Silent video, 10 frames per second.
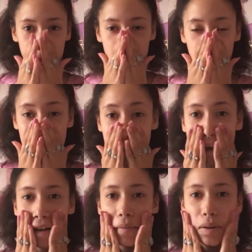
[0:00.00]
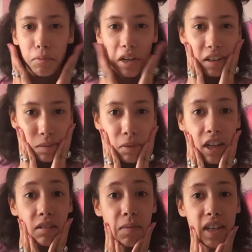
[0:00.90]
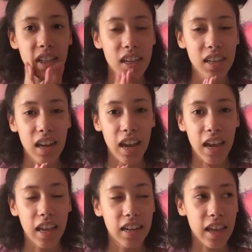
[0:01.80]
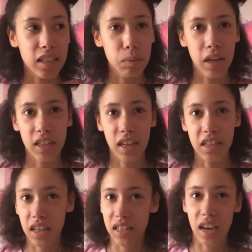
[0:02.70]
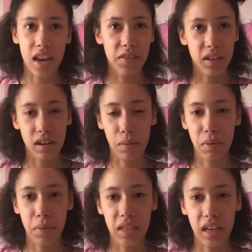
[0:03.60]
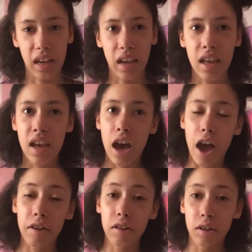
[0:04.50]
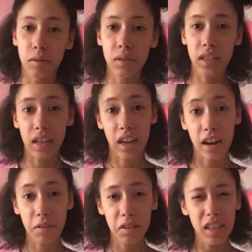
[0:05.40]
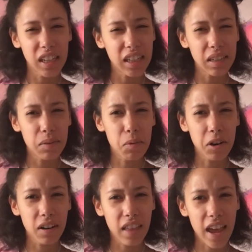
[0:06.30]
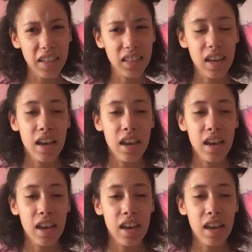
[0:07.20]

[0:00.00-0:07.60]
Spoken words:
Right now I'm in a pretty good place with my skin, and that's because I just kind of started implementing a new skincare routine, more or less.